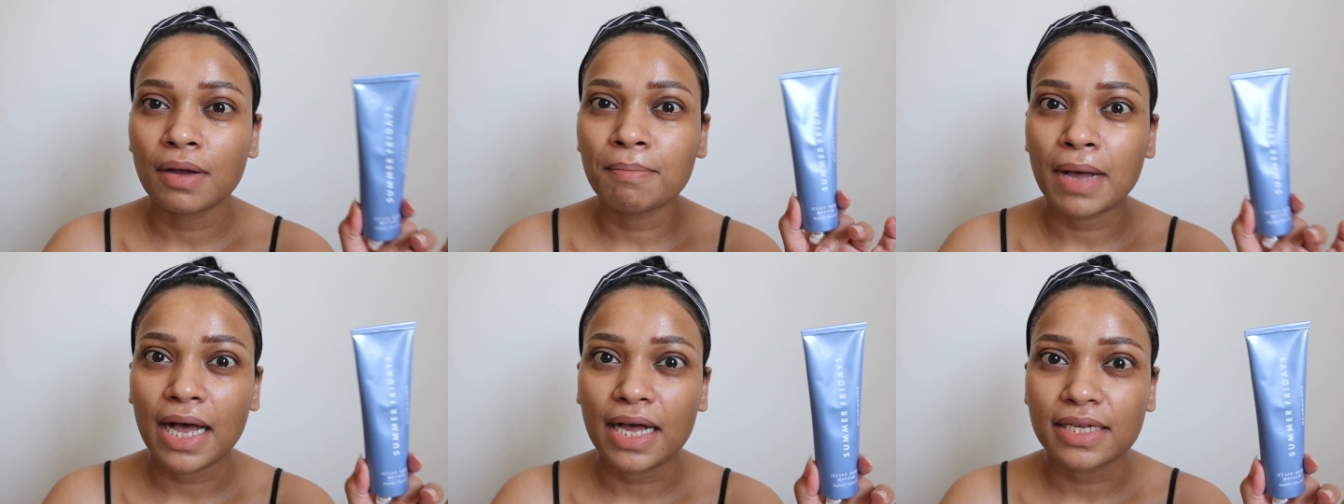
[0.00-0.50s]
a
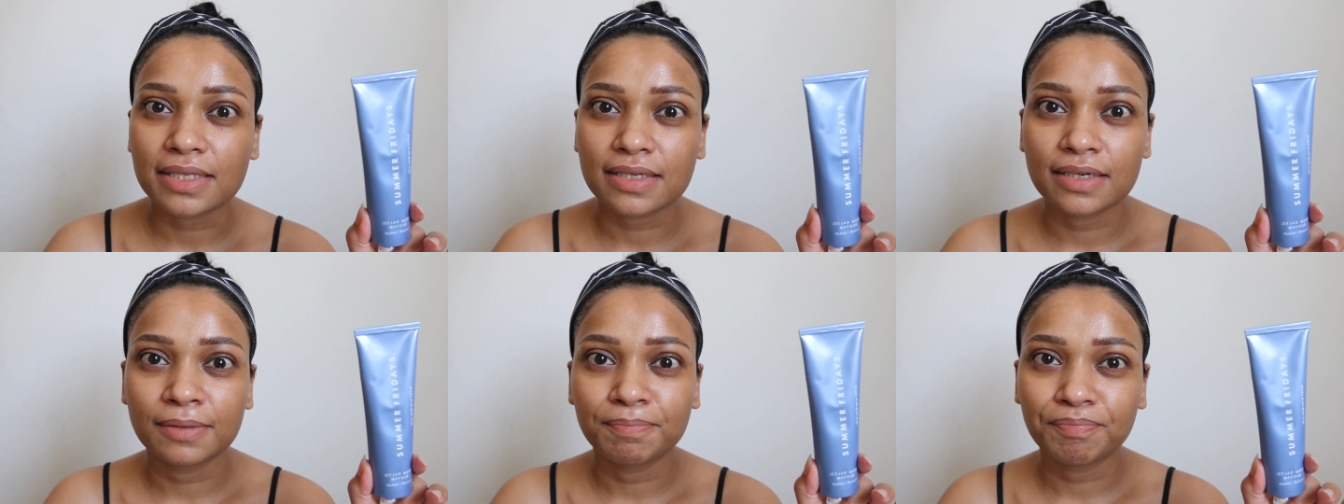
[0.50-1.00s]

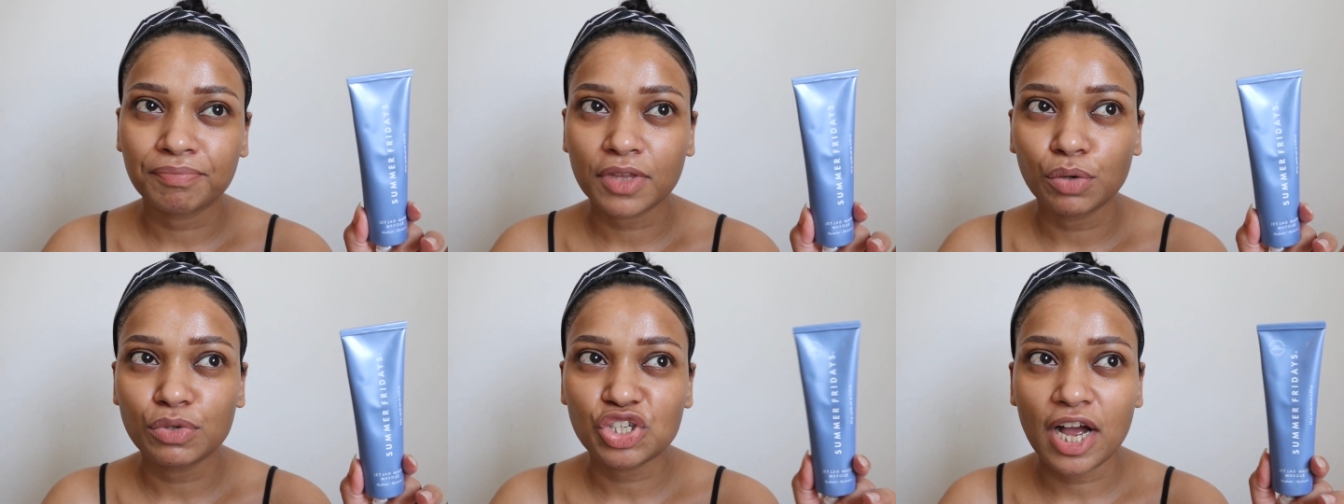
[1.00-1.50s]
mask
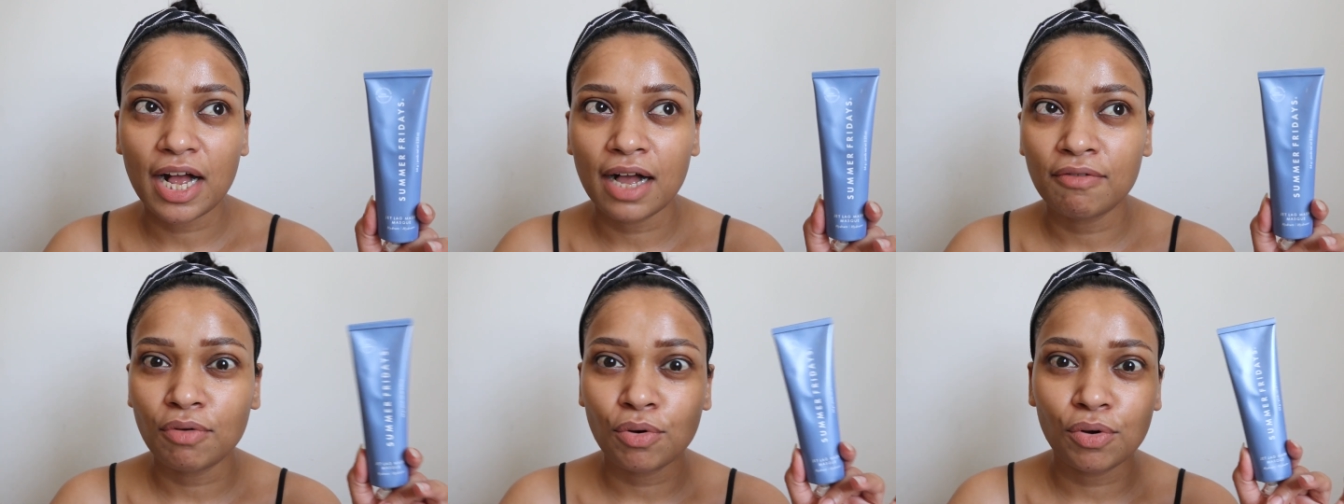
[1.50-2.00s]
which
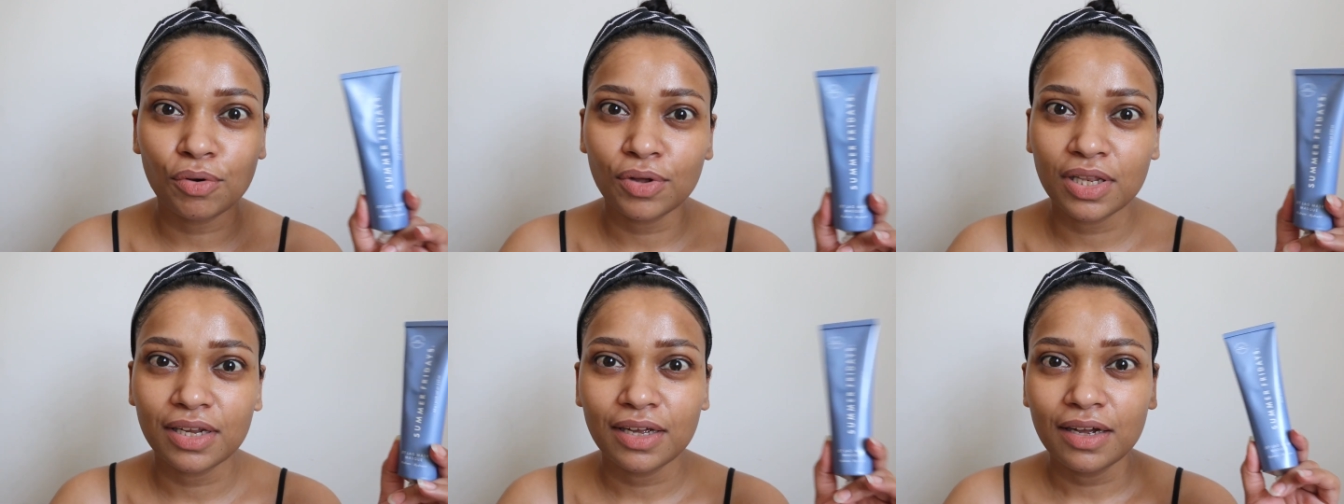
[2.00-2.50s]
have
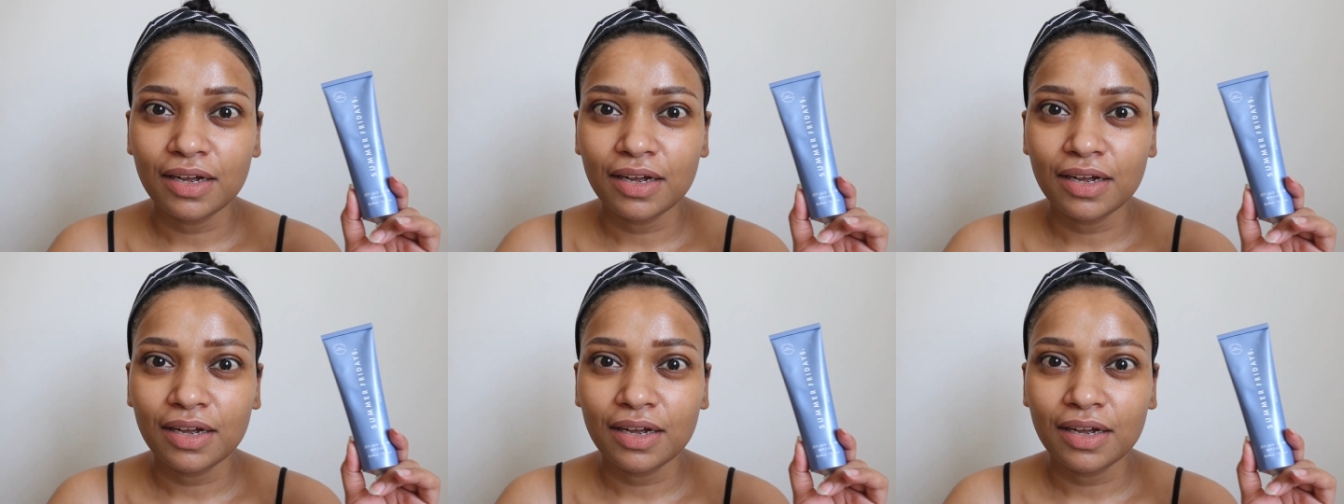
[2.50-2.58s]
all